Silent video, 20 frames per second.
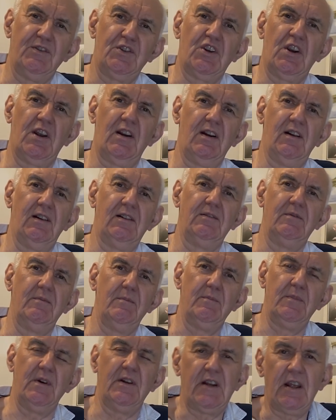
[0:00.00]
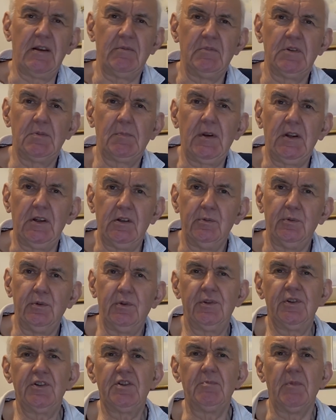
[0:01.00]
channel. My name's Peter
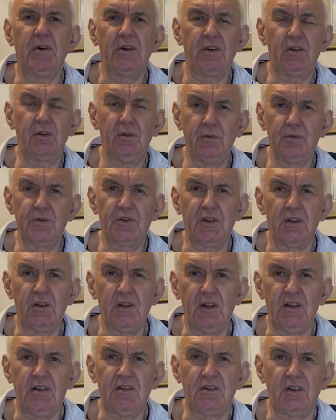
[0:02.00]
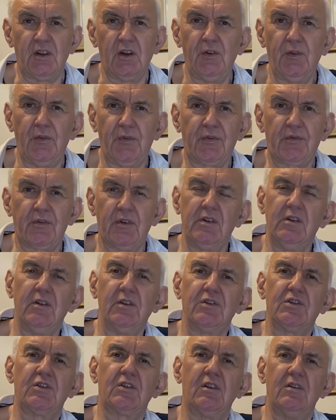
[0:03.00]
Waters, my call sign is Golf 3
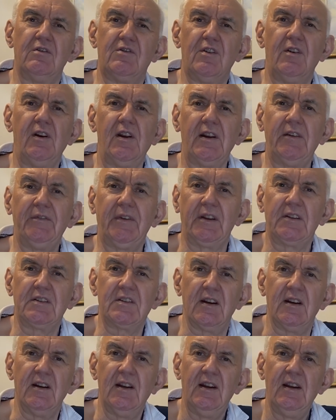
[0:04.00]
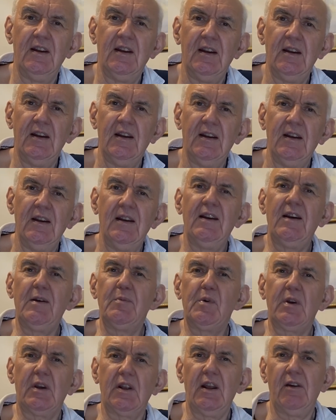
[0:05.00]
Oscar Juliet Victor.
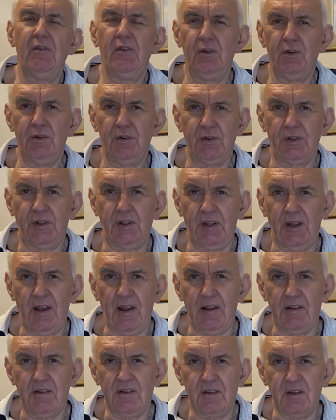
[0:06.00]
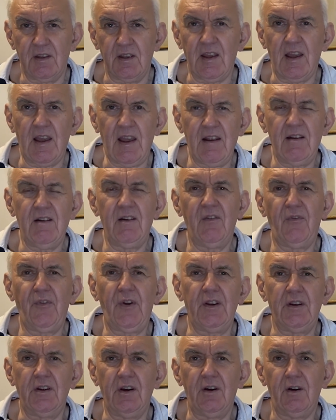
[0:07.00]
And we're going to have a look at the
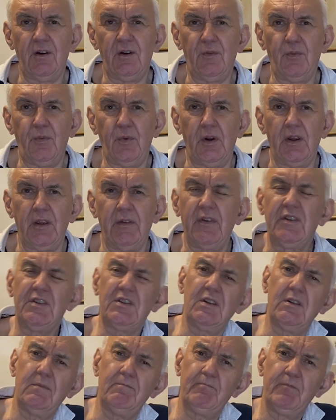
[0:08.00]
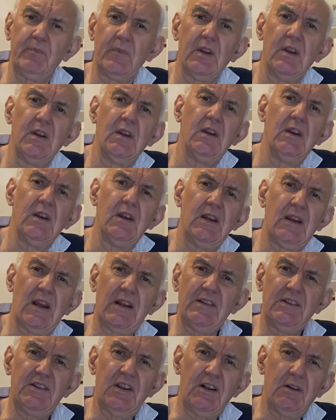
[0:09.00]
end-fed half-wave. It's an
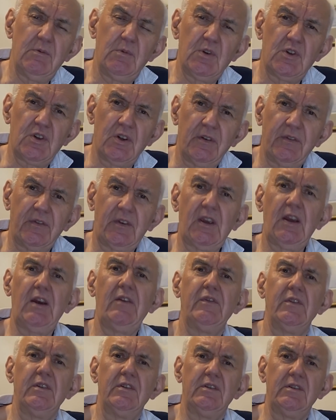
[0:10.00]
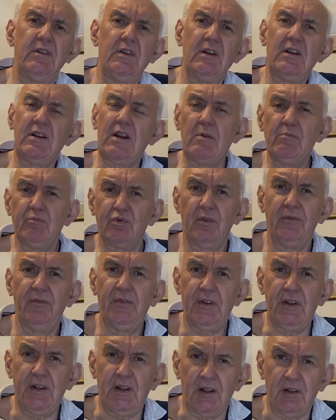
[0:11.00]
antenna which I've covered in a number of
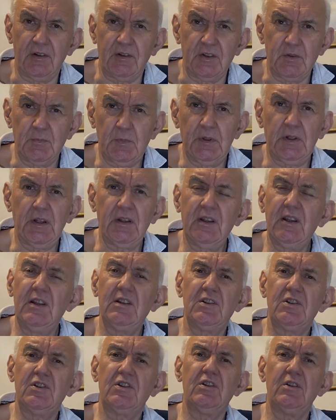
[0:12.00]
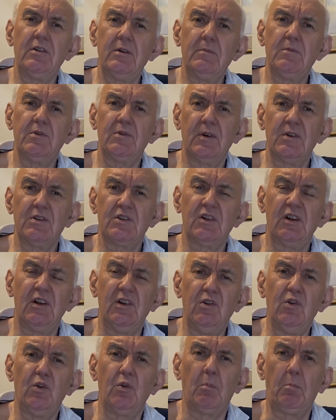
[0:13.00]
videos, but I think it's time to actually
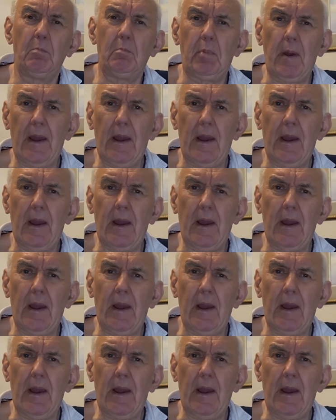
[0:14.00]
look